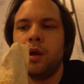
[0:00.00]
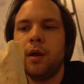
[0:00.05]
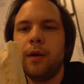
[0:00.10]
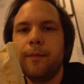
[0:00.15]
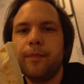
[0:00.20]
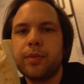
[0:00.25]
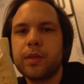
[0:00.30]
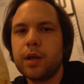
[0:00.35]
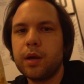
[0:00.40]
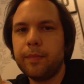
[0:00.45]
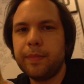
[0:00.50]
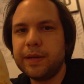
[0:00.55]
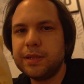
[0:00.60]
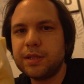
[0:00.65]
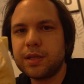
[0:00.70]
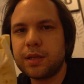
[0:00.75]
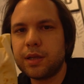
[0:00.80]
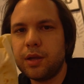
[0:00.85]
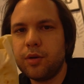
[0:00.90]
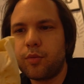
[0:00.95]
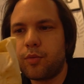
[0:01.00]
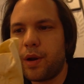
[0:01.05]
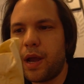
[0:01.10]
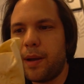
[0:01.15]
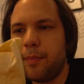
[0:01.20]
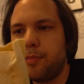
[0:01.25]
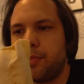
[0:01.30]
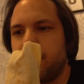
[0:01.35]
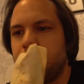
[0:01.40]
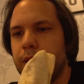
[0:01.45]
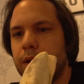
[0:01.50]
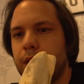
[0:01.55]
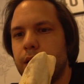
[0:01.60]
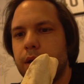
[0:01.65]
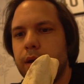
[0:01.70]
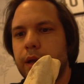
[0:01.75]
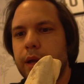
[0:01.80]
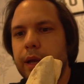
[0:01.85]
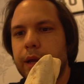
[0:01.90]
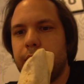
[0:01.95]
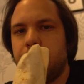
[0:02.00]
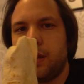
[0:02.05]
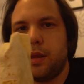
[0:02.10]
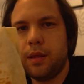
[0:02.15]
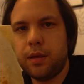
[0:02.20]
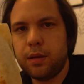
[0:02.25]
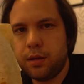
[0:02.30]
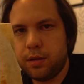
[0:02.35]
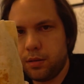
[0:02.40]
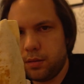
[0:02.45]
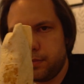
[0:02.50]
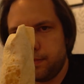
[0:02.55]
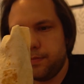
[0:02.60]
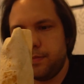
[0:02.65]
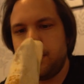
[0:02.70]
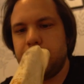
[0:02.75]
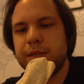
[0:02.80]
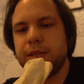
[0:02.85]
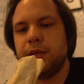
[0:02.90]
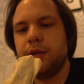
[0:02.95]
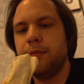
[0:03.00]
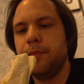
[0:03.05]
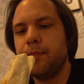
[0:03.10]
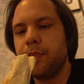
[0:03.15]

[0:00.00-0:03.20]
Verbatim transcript: had to, you know, try it. The milkshake was really,